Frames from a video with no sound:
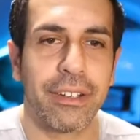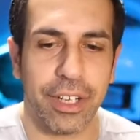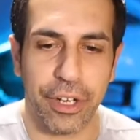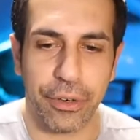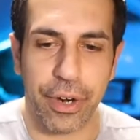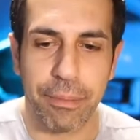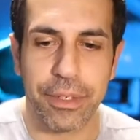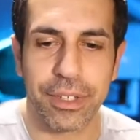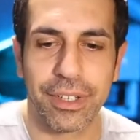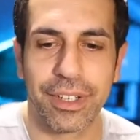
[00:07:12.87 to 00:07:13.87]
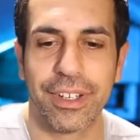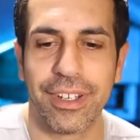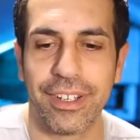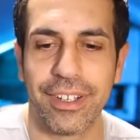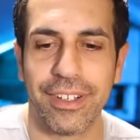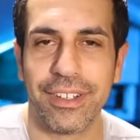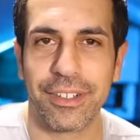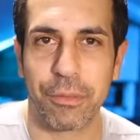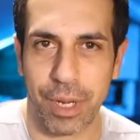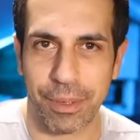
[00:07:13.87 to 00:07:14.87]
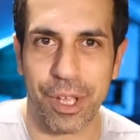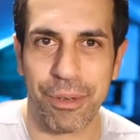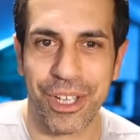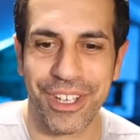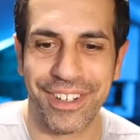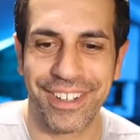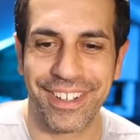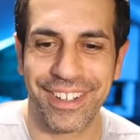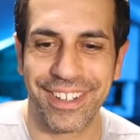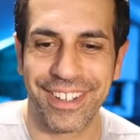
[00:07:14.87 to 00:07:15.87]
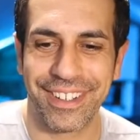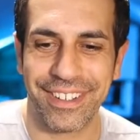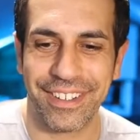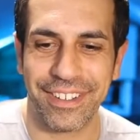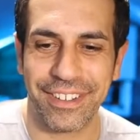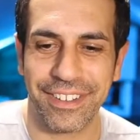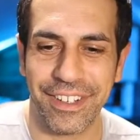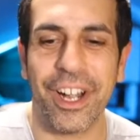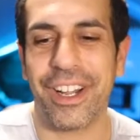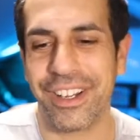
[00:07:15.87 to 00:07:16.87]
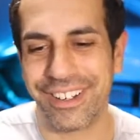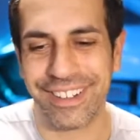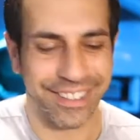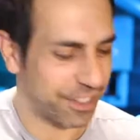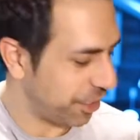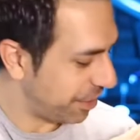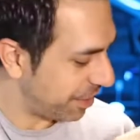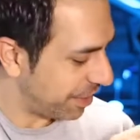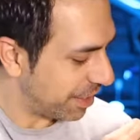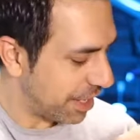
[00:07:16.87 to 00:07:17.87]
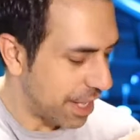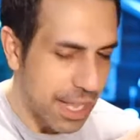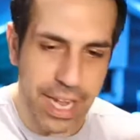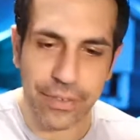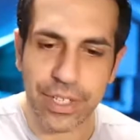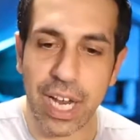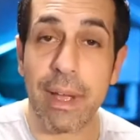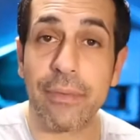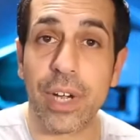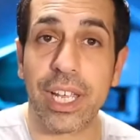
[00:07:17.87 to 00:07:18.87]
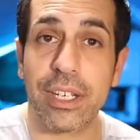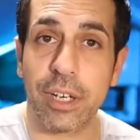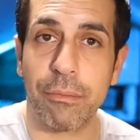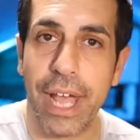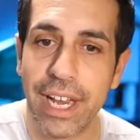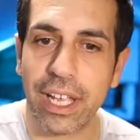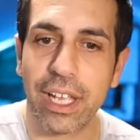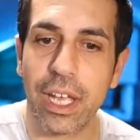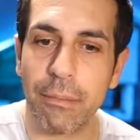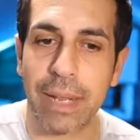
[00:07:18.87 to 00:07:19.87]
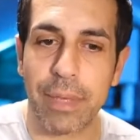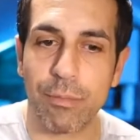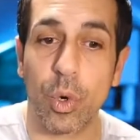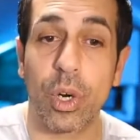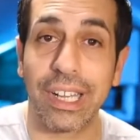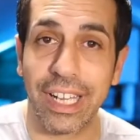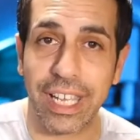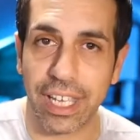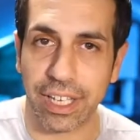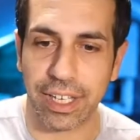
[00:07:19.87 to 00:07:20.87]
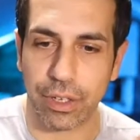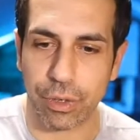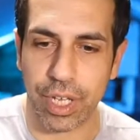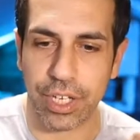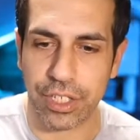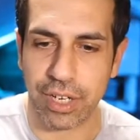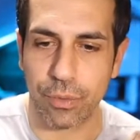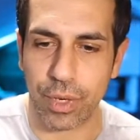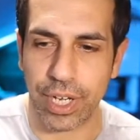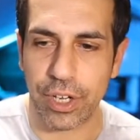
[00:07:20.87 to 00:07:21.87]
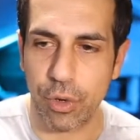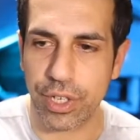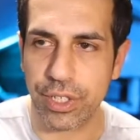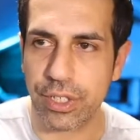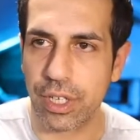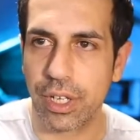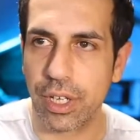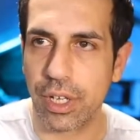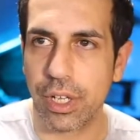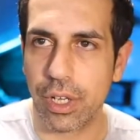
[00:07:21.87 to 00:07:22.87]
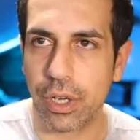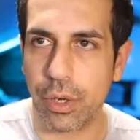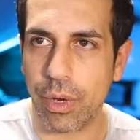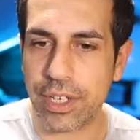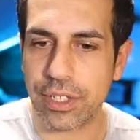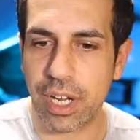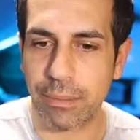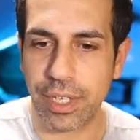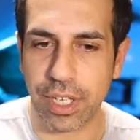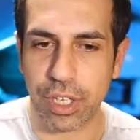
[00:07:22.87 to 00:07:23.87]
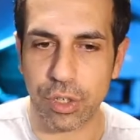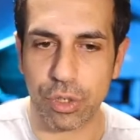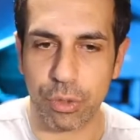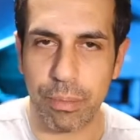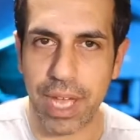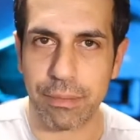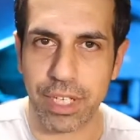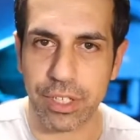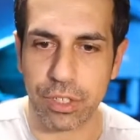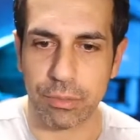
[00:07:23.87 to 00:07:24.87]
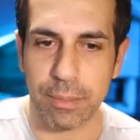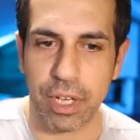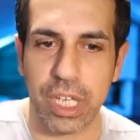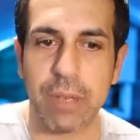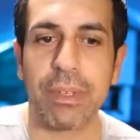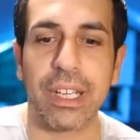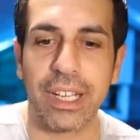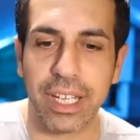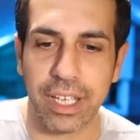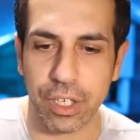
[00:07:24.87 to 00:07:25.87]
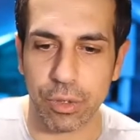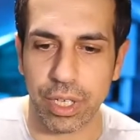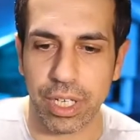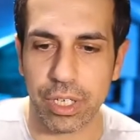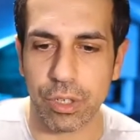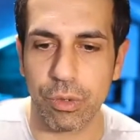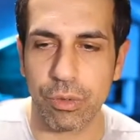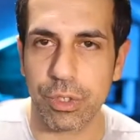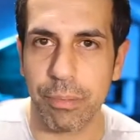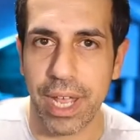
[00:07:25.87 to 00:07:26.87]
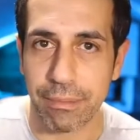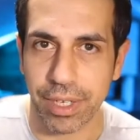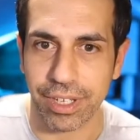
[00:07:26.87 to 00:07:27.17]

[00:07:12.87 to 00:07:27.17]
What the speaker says: Interrupt. It's probably coming again. All right. Good. And every time after I get done petting, it might be more licking. Like, okay, Jeff, well, I noticed when I stop licking you, you pet me. So maybe I'll keep licking you to get you to pet me.